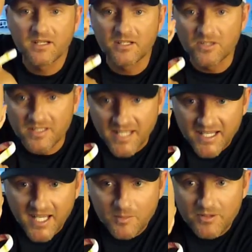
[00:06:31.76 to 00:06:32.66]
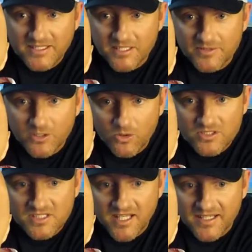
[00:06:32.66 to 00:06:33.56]
Here, look in that camera right there with the
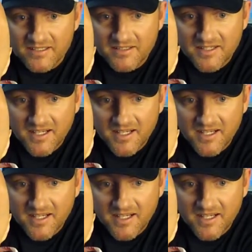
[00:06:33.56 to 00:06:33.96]
orange light